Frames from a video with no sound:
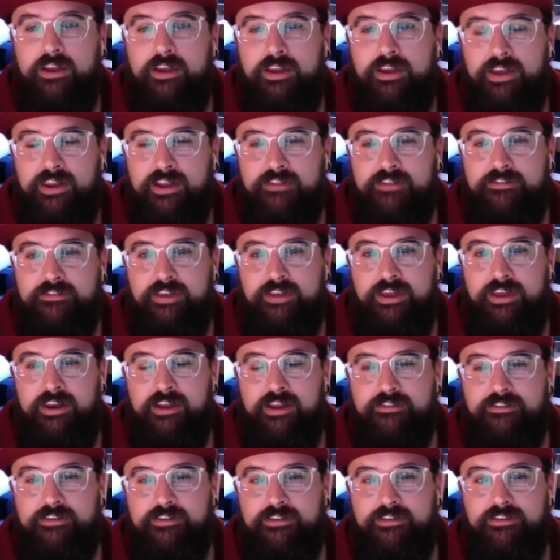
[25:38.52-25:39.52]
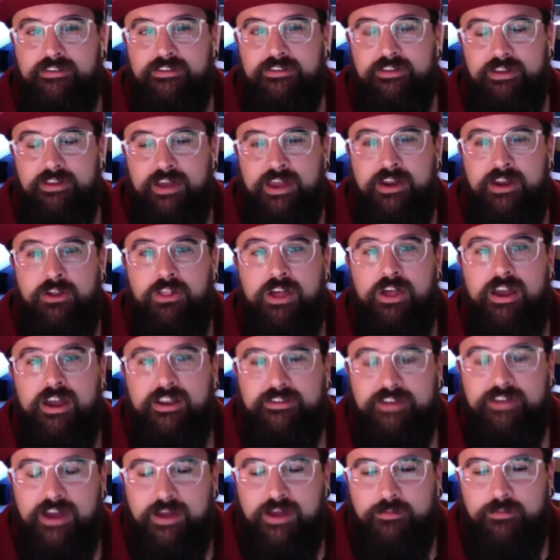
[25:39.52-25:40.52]
And a lot of
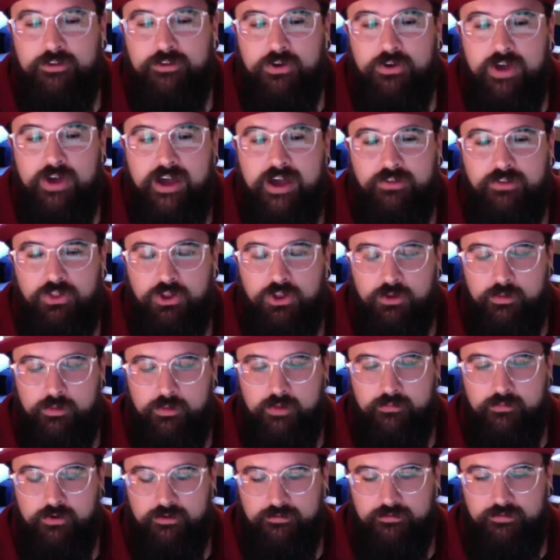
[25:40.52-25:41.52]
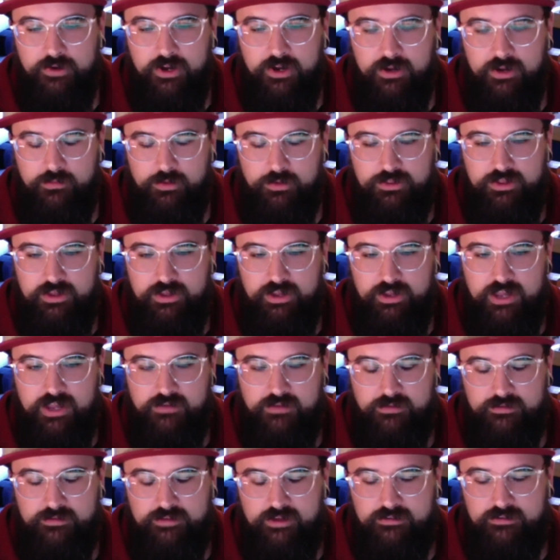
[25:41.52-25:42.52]
times you'll have a little bit more freedom with the
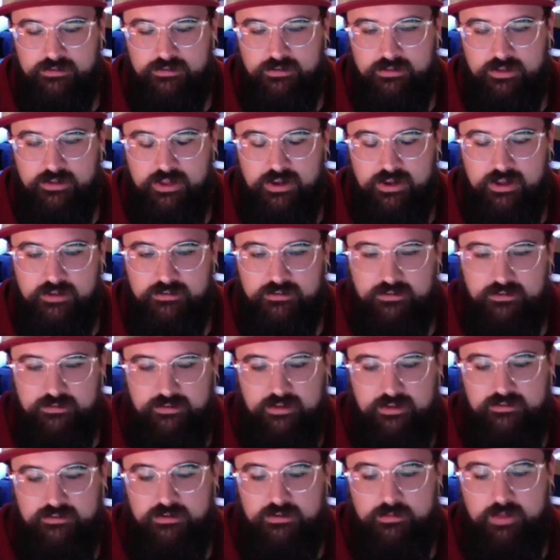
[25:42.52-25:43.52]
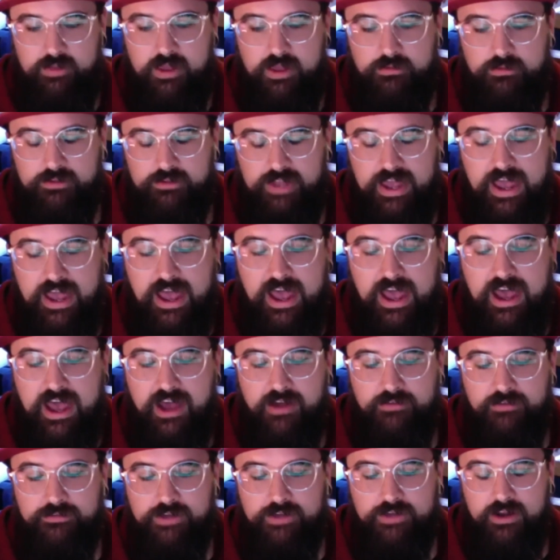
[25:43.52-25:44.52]
engagement session, the connection session, to be able to
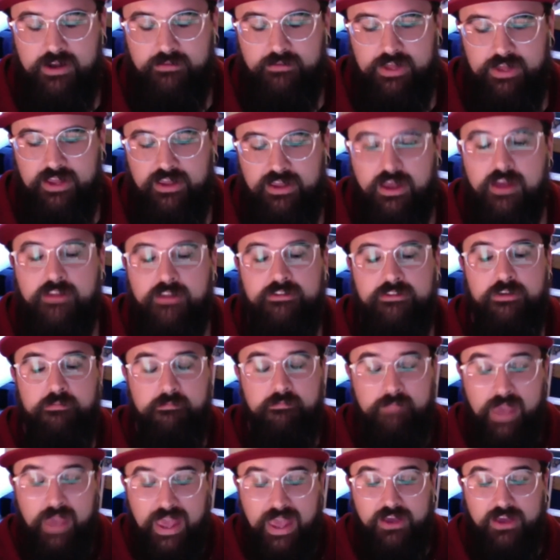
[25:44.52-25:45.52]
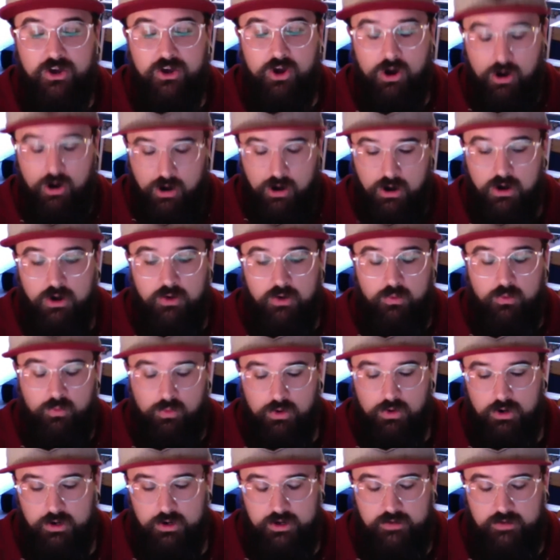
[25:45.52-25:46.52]
have kind of like to make
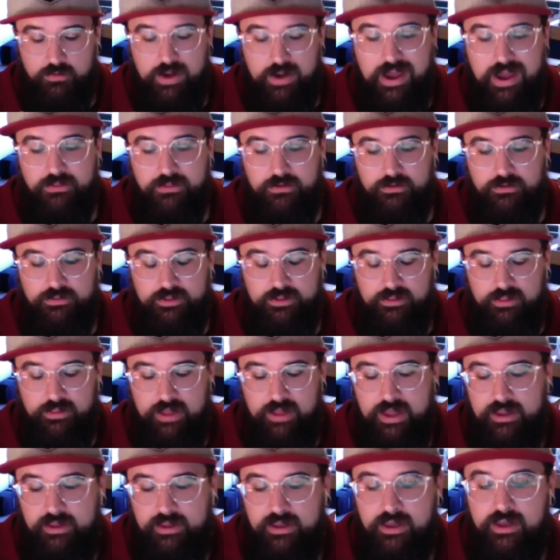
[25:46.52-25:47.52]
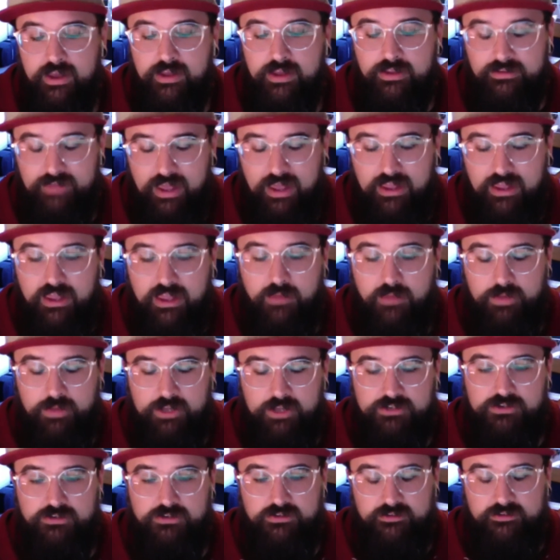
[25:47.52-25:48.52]
artwork rather than like taking
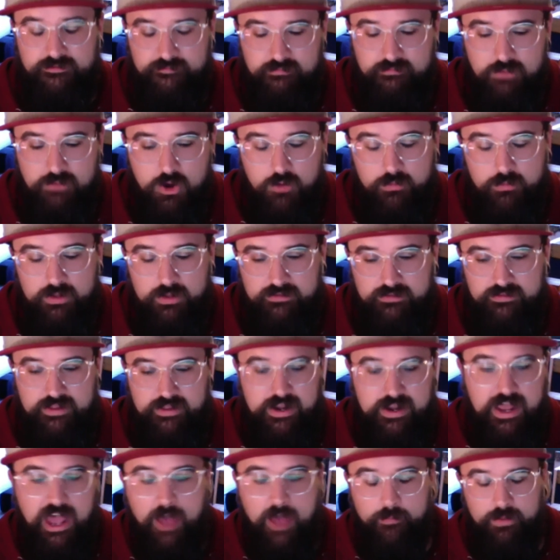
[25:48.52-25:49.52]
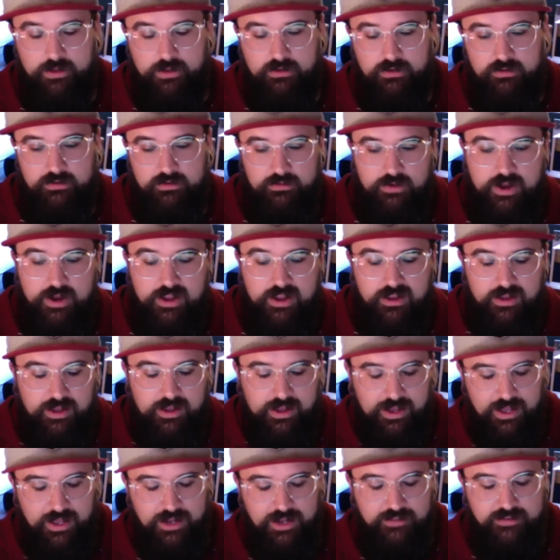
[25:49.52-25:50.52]
pictures of moments that happen. Right.
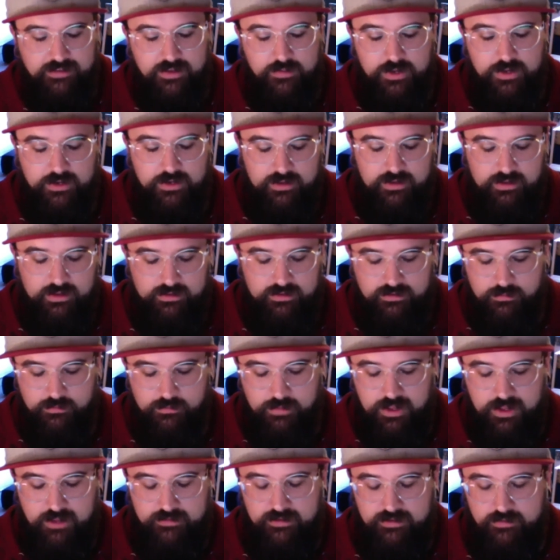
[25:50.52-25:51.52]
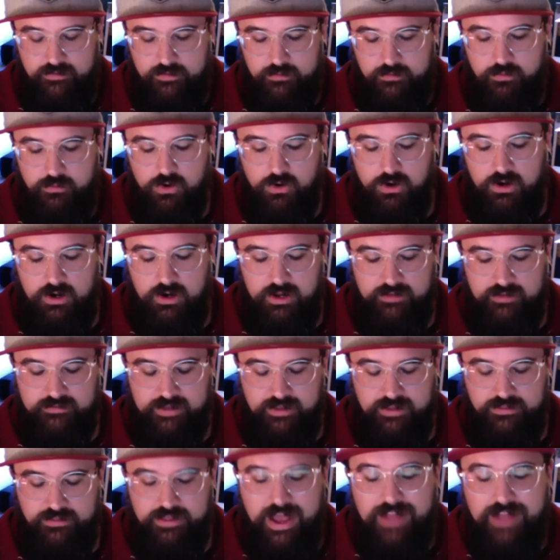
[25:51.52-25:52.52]
And it's even, to me, it's even more, it's
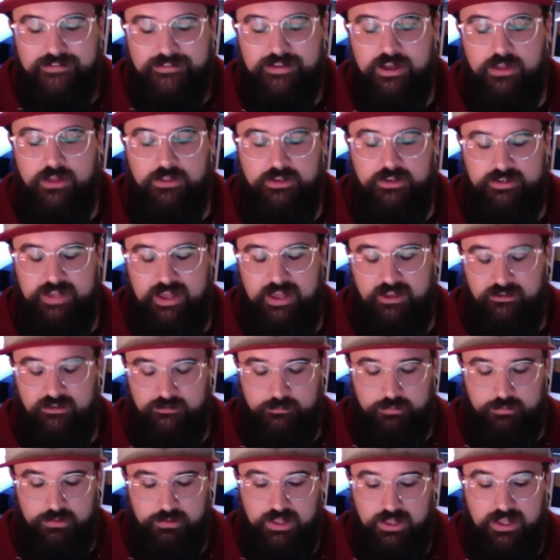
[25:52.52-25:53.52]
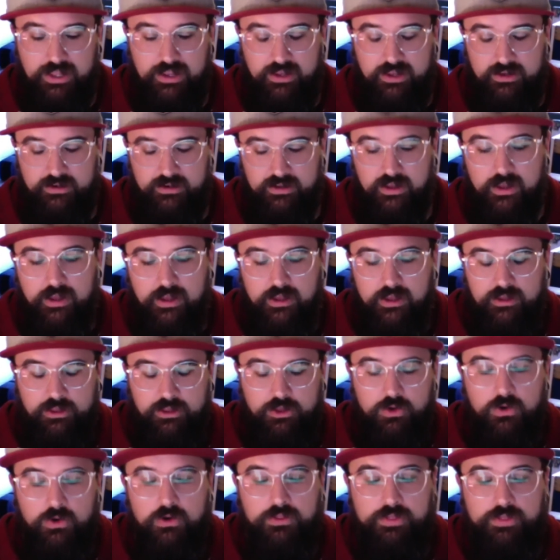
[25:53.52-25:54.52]
like, that's how the day is planned.
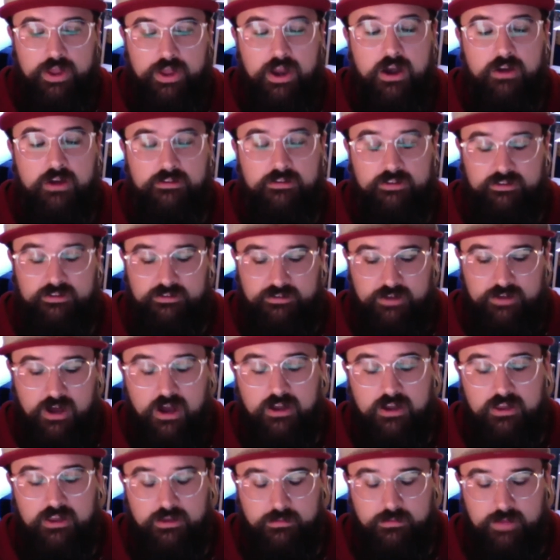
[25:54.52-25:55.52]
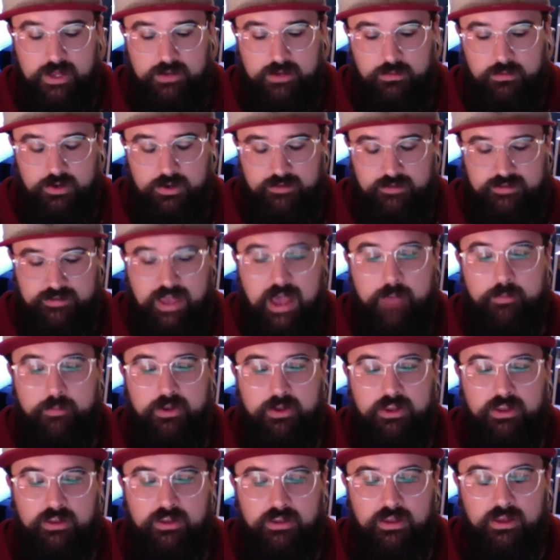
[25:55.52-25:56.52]
You're there to document what is
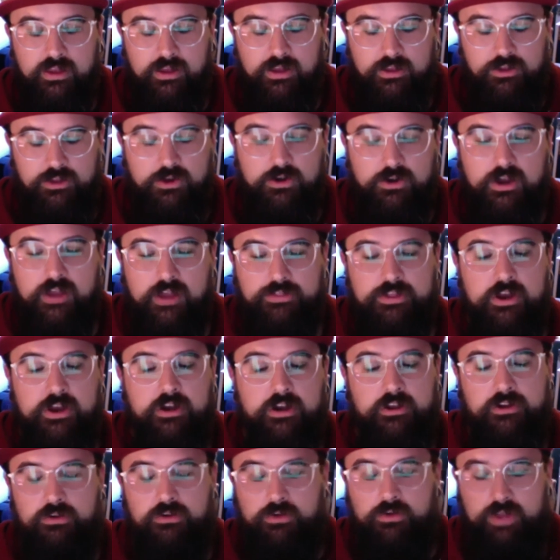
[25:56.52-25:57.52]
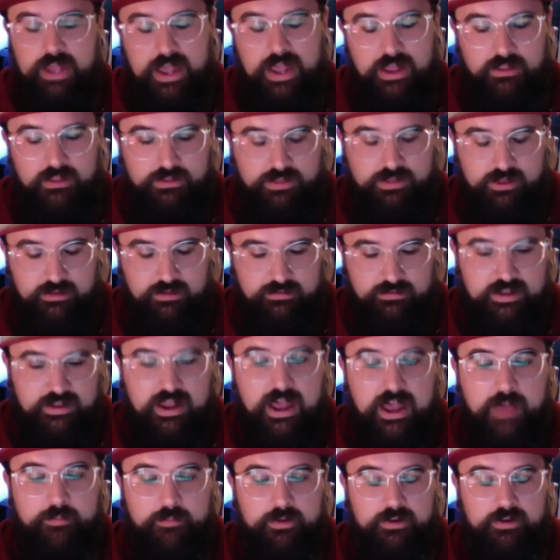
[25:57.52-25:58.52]
happening. You're not there to create things that
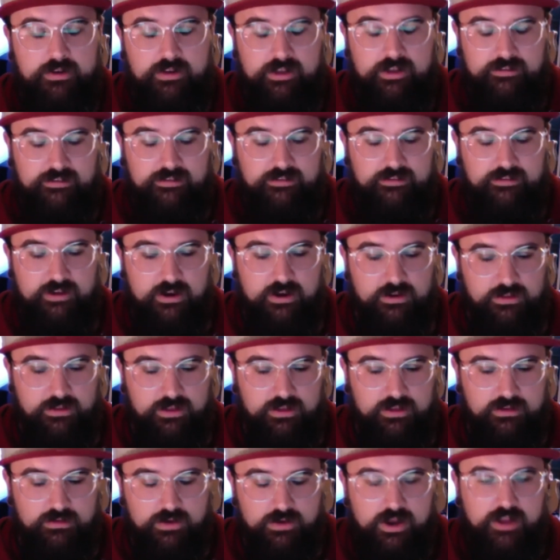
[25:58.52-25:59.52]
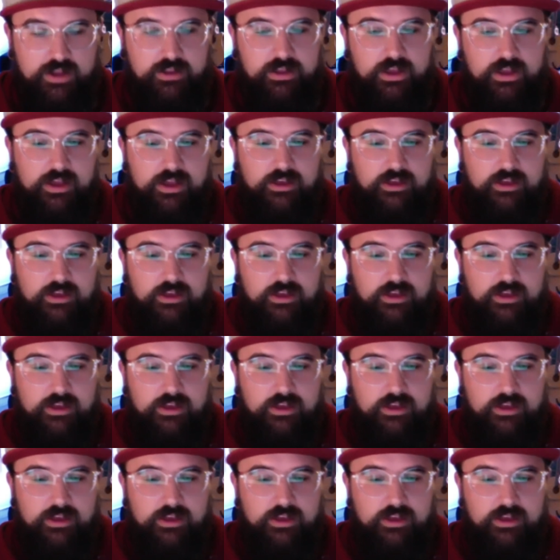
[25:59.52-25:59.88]
happen necessarily. Right.